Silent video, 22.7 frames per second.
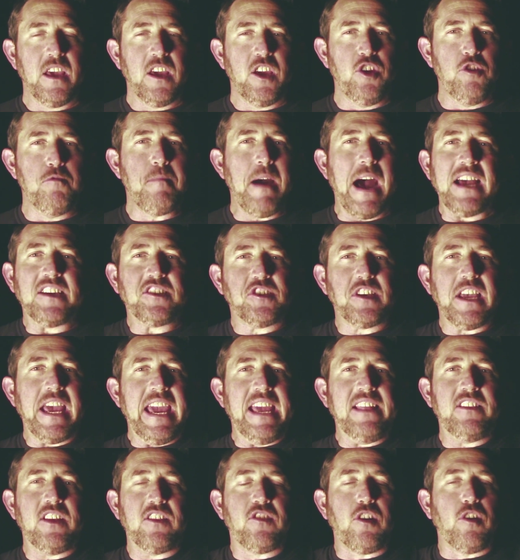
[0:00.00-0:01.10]
You might say
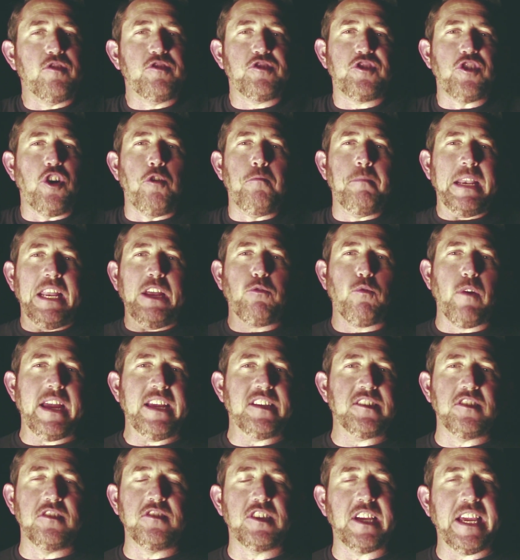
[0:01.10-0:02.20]
that there are so many
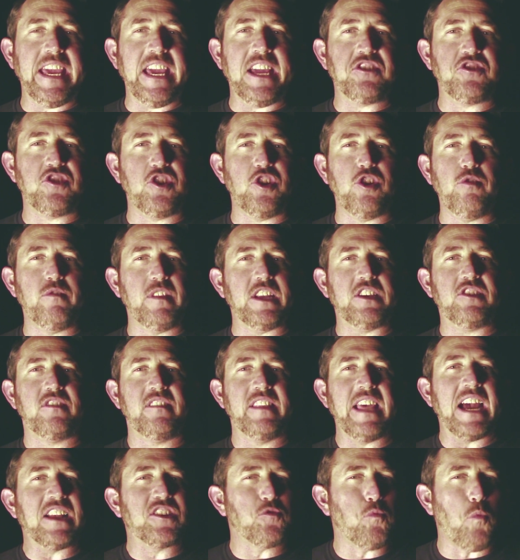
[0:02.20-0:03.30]
reasons against you that
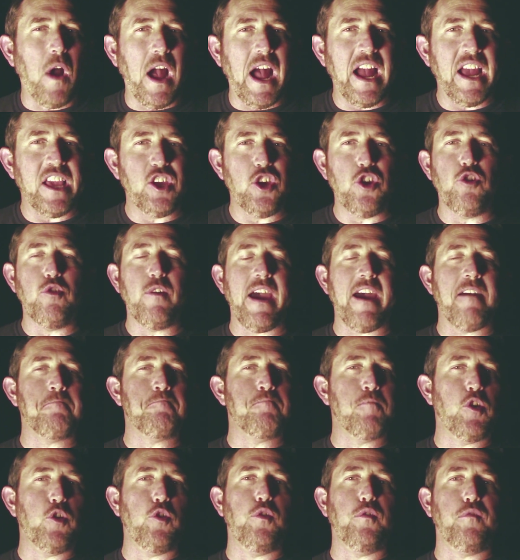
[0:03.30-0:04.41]
that's why you have
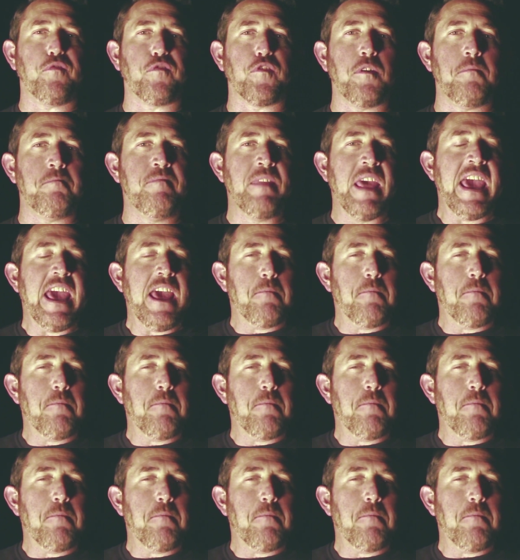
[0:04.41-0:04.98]
moved from